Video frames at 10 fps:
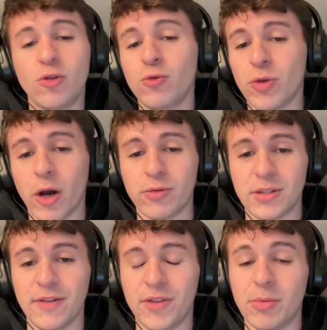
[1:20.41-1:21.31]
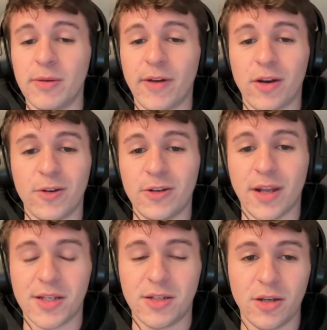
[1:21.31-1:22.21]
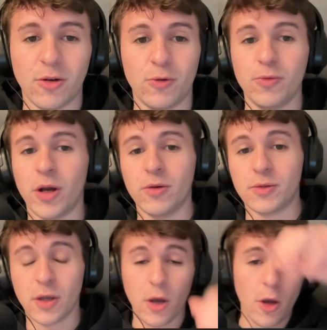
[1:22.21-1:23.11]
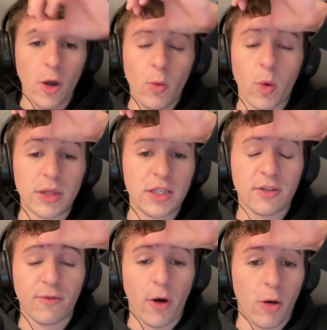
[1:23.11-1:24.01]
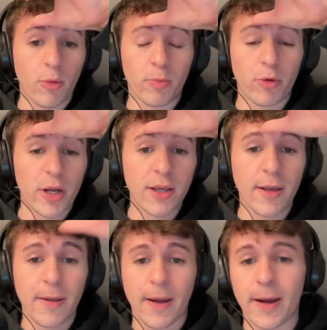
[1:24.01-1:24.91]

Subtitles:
who knows if they'll be very good next year? Who knows what this fall will bring?